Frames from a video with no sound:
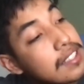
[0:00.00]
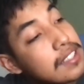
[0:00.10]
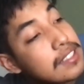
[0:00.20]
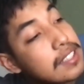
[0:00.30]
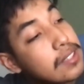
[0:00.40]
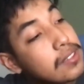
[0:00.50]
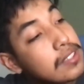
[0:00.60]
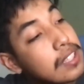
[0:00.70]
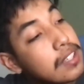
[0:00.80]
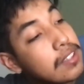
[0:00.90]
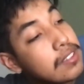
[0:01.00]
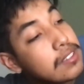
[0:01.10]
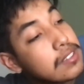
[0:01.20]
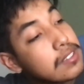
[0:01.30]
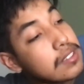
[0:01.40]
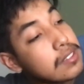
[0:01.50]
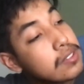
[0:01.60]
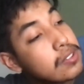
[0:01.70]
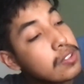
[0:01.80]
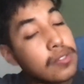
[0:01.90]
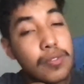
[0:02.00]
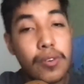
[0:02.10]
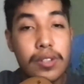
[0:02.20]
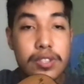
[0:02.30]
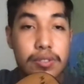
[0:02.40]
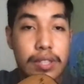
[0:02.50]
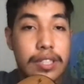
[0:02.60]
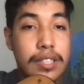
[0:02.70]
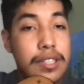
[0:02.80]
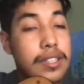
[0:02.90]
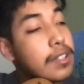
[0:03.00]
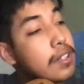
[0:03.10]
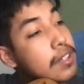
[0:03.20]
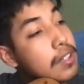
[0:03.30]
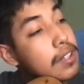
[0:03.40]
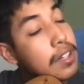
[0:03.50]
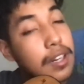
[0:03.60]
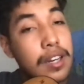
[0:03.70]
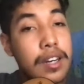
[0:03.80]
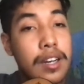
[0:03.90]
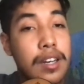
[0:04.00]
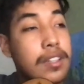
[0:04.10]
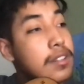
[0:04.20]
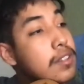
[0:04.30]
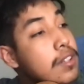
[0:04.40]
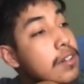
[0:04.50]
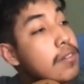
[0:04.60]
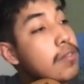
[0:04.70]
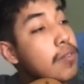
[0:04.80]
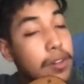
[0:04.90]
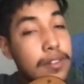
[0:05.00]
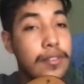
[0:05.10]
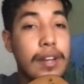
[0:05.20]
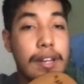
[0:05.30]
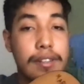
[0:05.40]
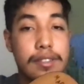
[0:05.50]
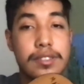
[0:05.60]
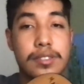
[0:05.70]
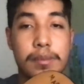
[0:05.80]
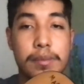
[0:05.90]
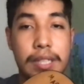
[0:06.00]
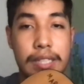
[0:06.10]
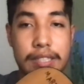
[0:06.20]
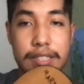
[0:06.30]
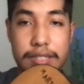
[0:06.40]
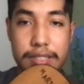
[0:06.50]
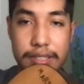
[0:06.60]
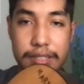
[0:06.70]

It's gonna go down to your 4th string on the 4th fret, so it'll be like this,